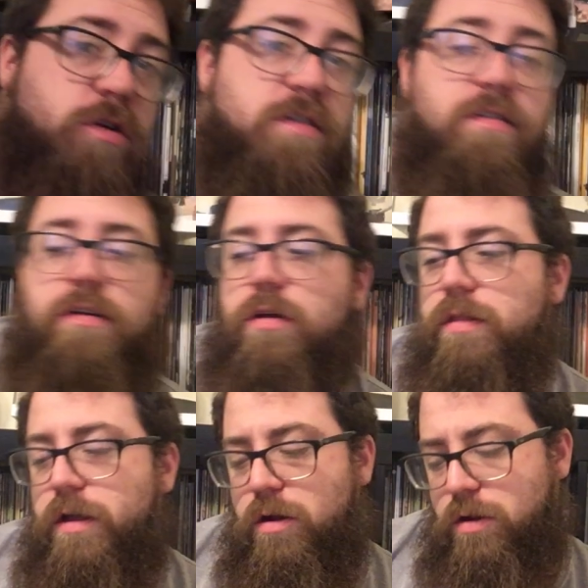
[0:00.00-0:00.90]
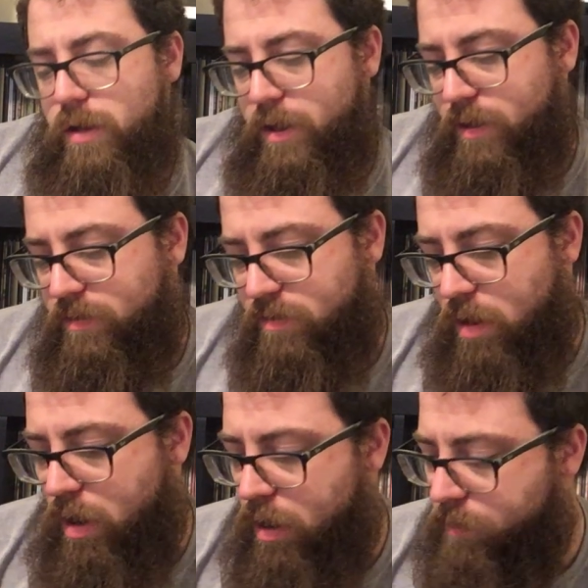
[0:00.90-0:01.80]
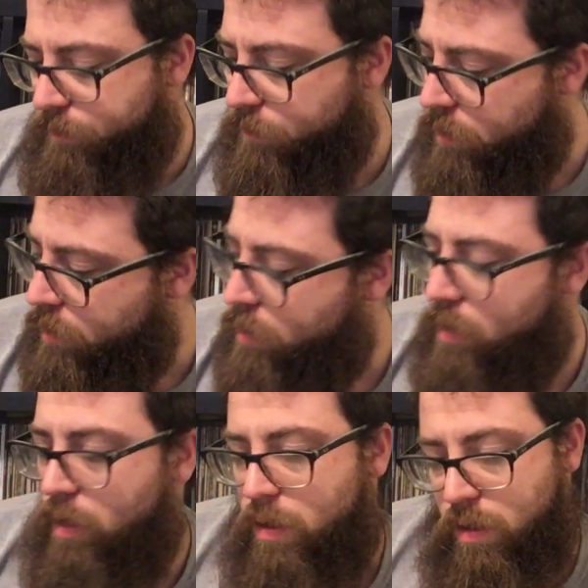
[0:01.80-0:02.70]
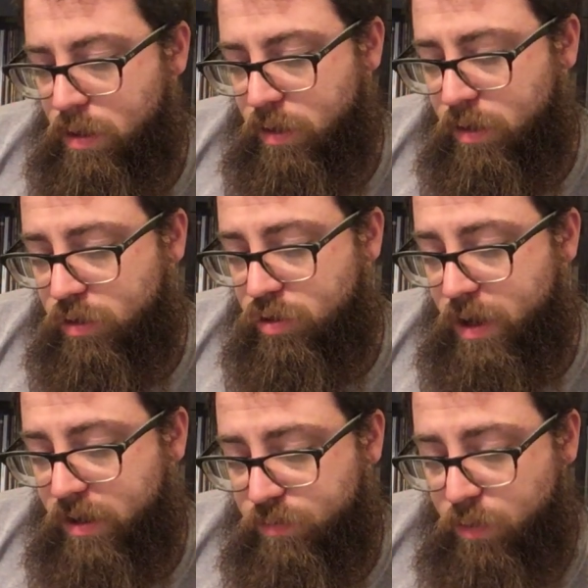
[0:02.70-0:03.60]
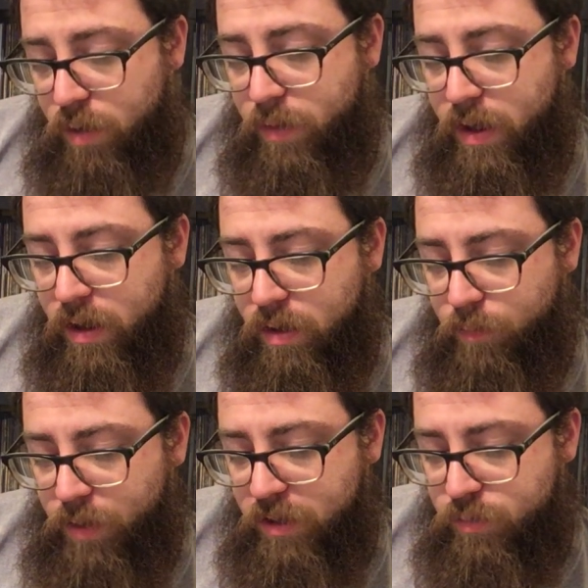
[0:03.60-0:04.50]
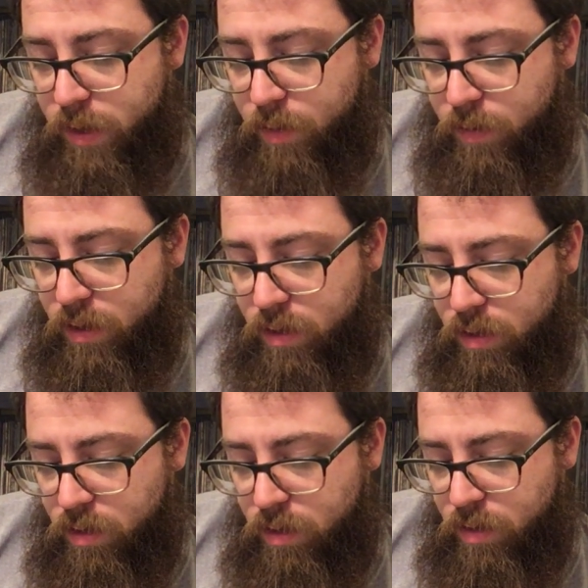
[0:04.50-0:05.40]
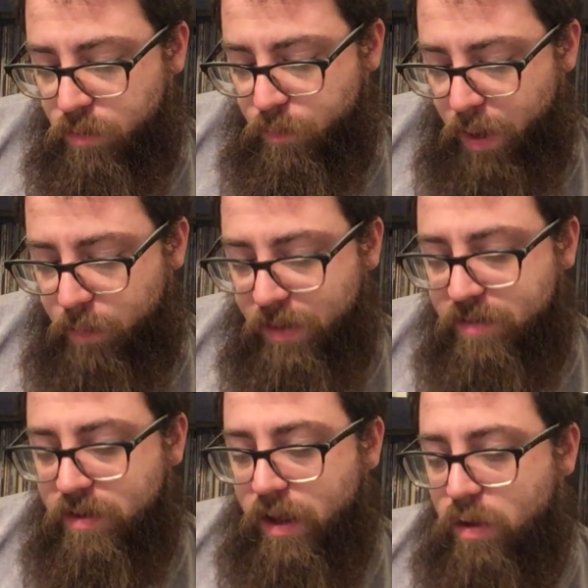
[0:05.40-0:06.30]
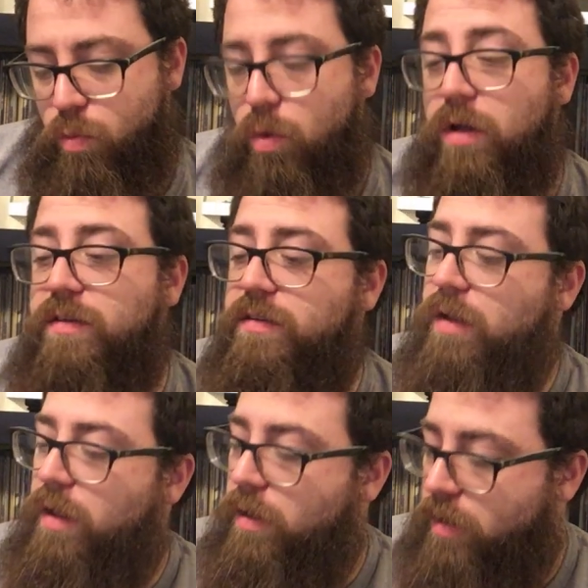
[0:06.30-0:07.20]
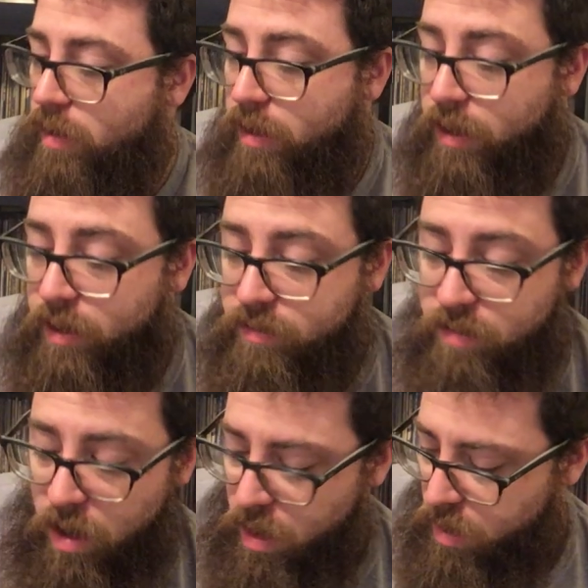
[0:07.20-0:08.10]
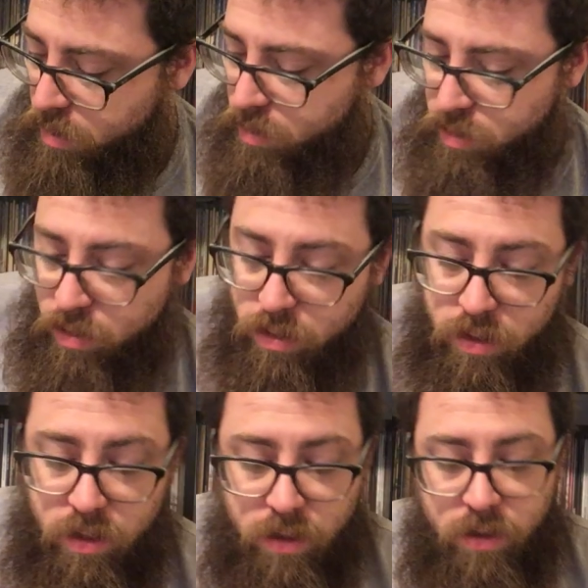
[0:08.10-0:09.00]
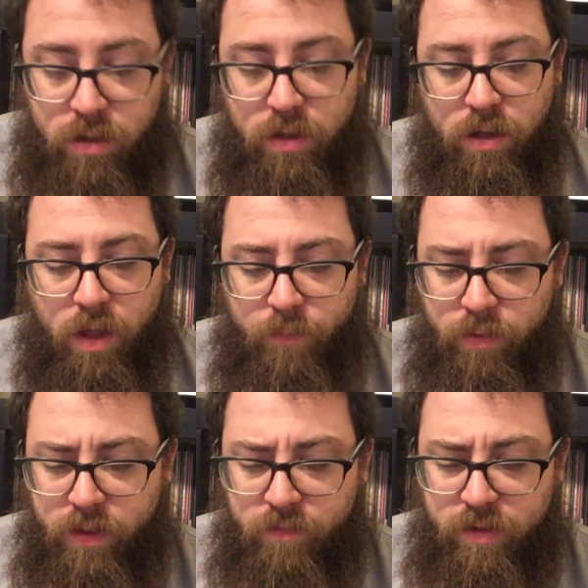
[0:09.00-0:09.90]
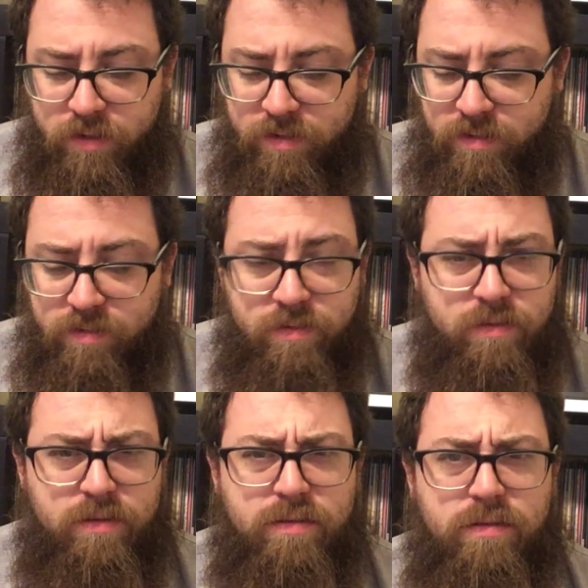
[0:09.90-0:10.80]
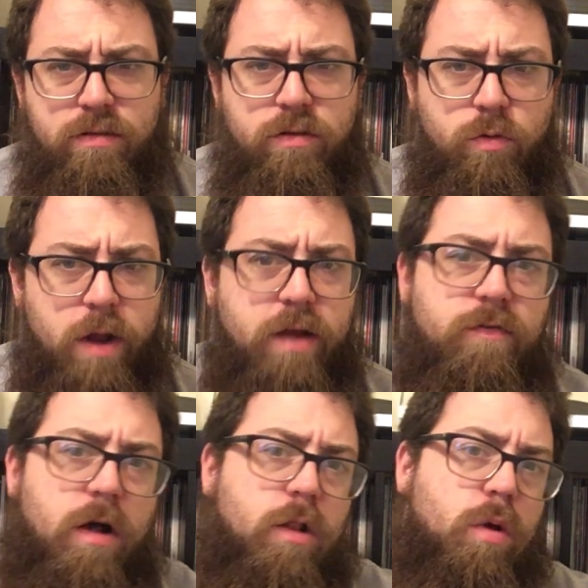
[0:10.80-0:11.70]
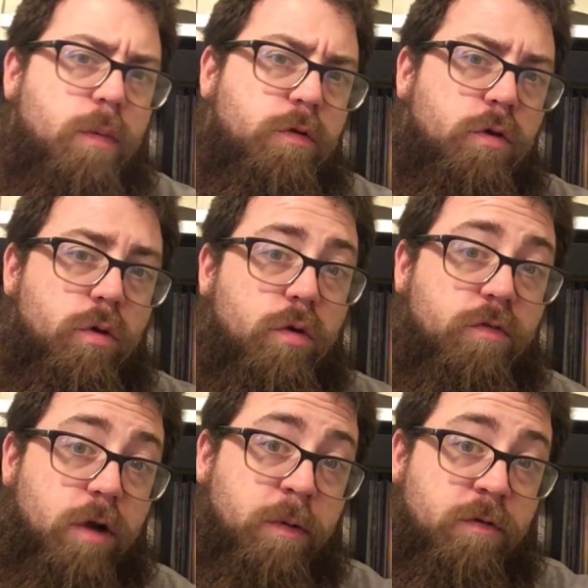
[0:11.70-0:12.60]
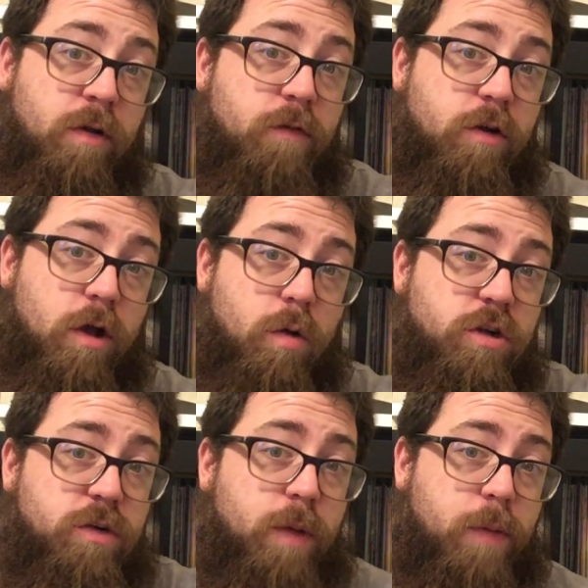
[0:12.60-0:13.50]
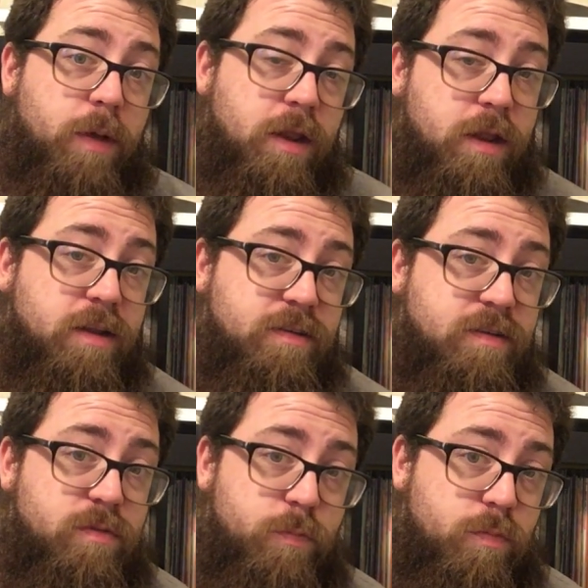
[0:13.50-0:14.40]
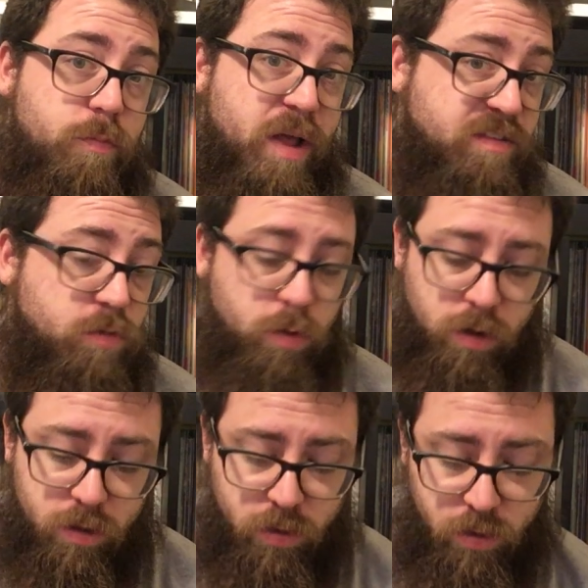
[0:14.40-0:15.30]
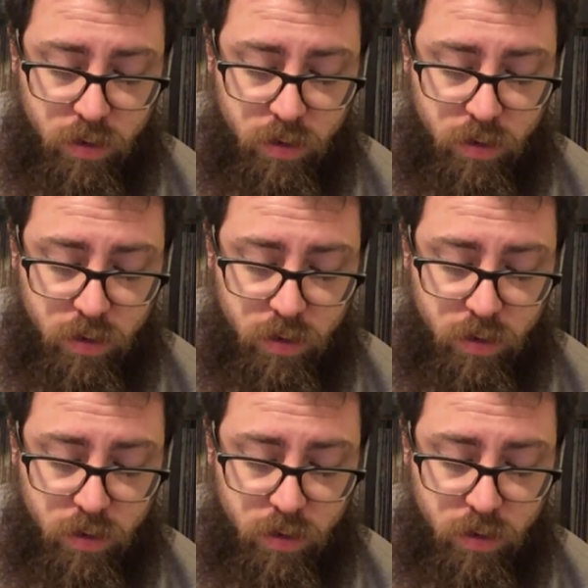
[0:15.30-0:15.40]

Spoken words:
you can see on there. It's got the tracks Blood Bank, Beach Baby, Babies, and Woods. It's I believe it's his direct follow-up to Forever Forever Ago, which in my opinion is his best work.